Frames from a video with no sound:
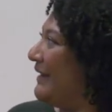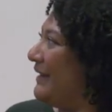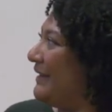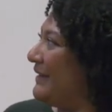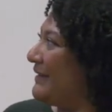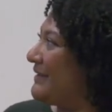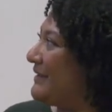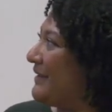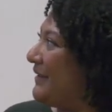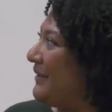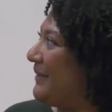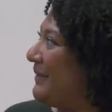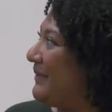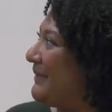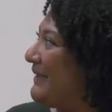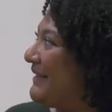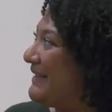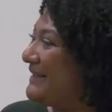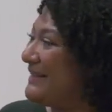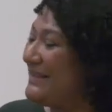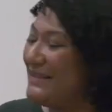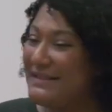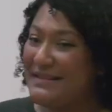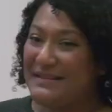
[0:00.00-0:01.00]
So
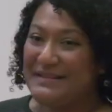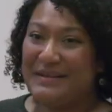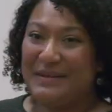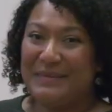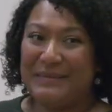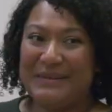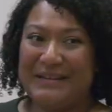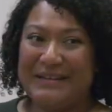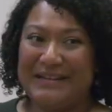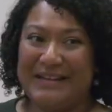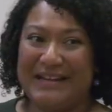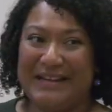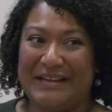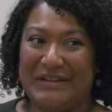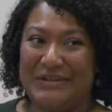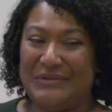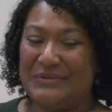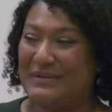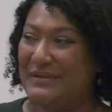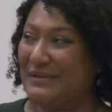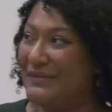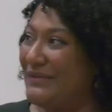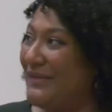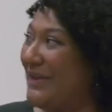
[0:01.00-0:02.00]
this is something I
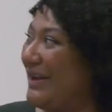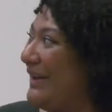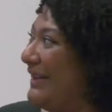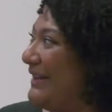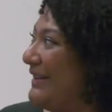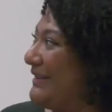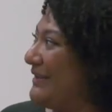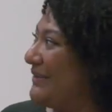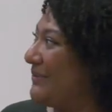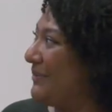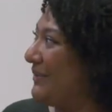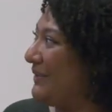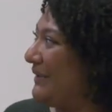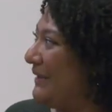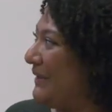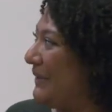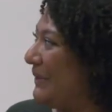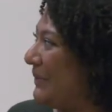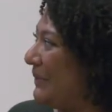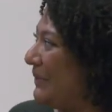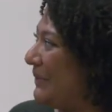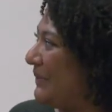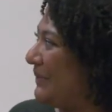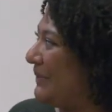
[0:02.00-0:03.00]
use a lot. It's really
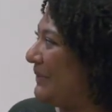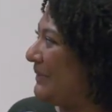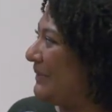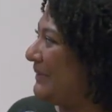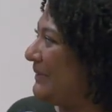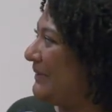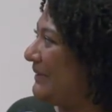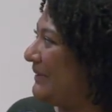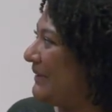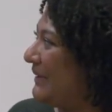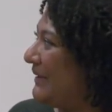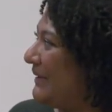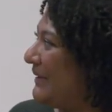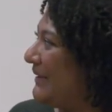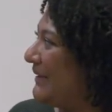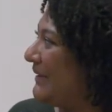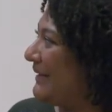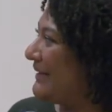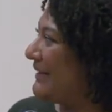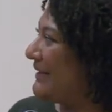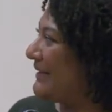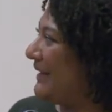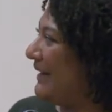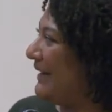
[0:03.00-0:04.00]
cool.
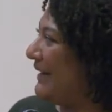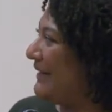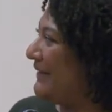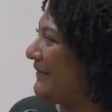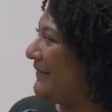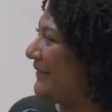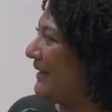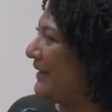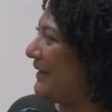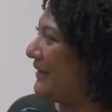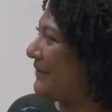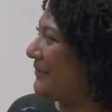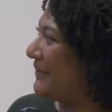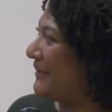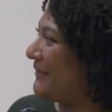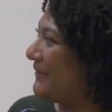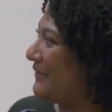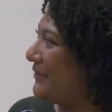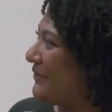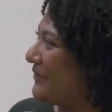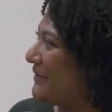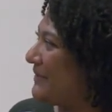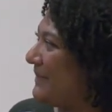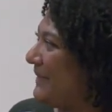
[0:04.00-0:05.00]
It's kind of like a
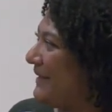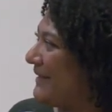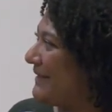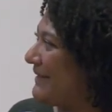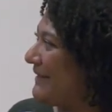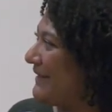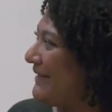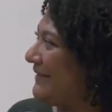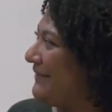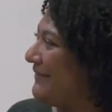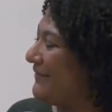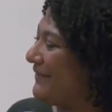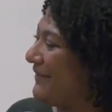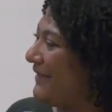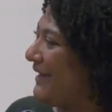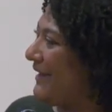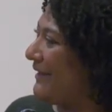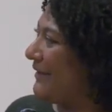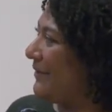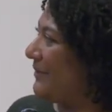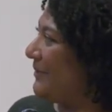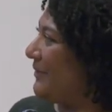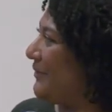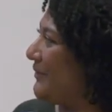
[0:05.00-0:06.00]
reverse Mexican
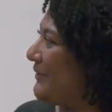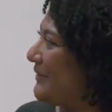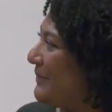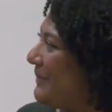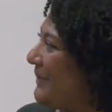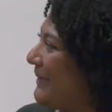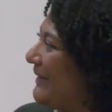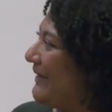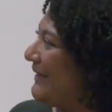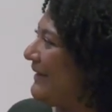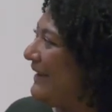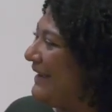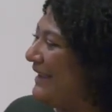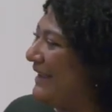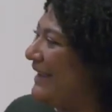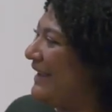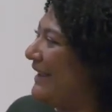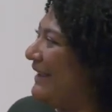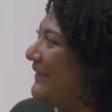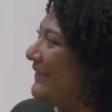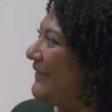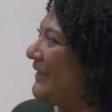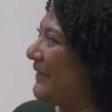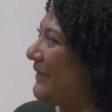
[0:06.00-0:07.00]
flag almost, but
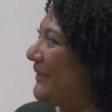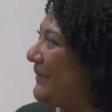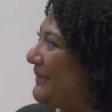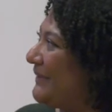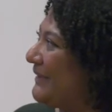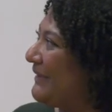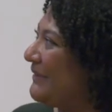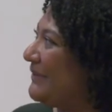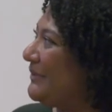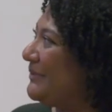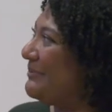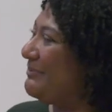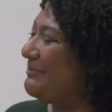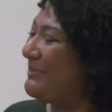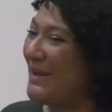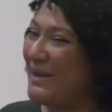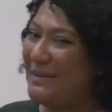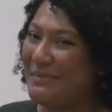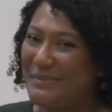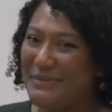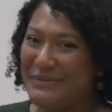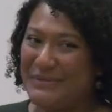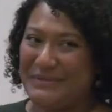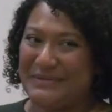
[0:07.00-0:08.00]
they're little
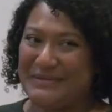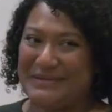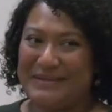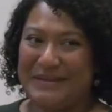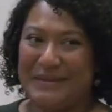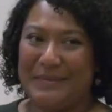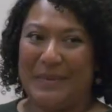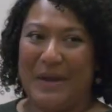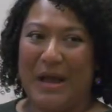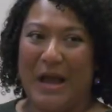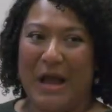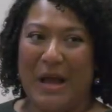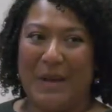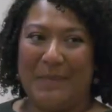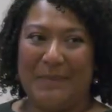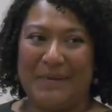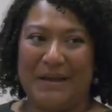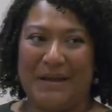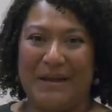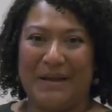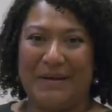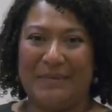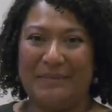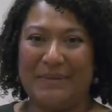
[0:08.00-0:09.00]
bubbles that pop
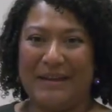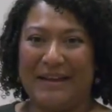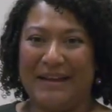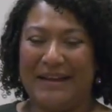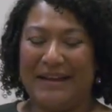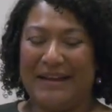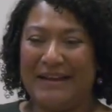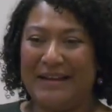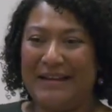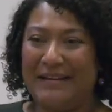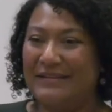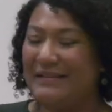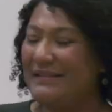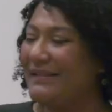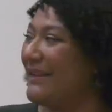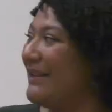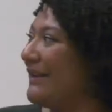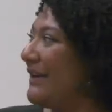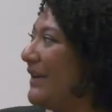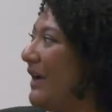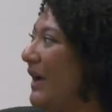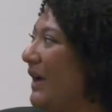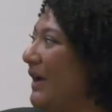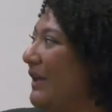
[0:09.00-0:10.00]
up, and the
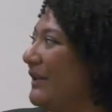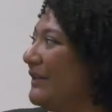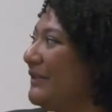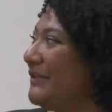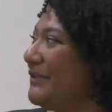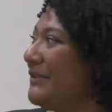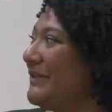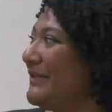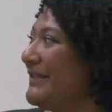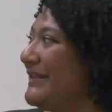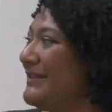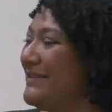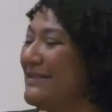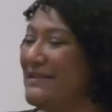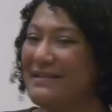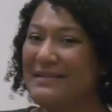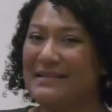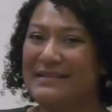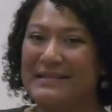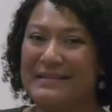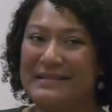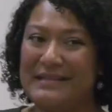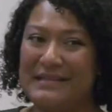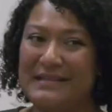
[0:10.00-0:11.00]
color is
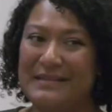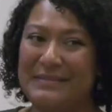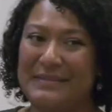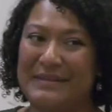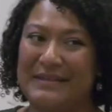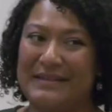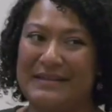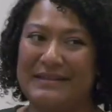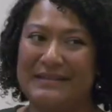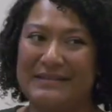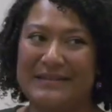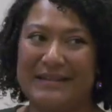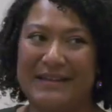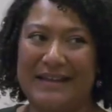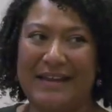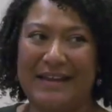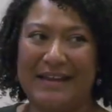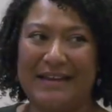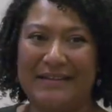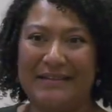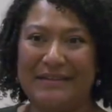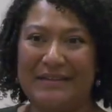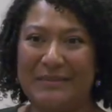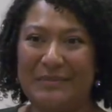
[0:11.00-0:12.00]
sentiment,
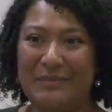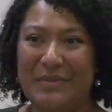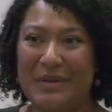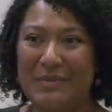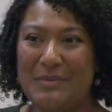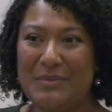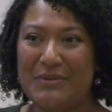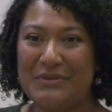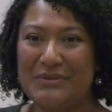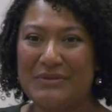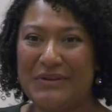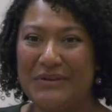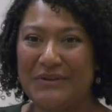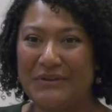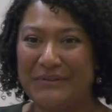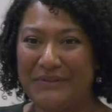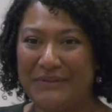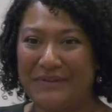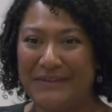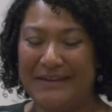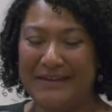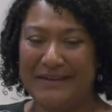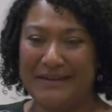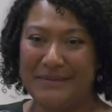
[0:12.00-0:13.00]
and the bubbles are
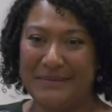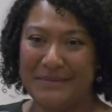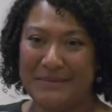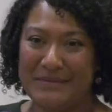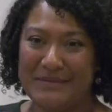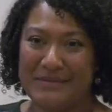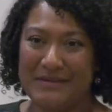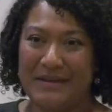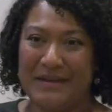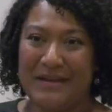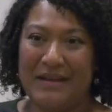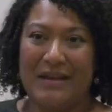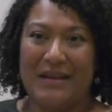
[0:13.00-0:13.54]
themes.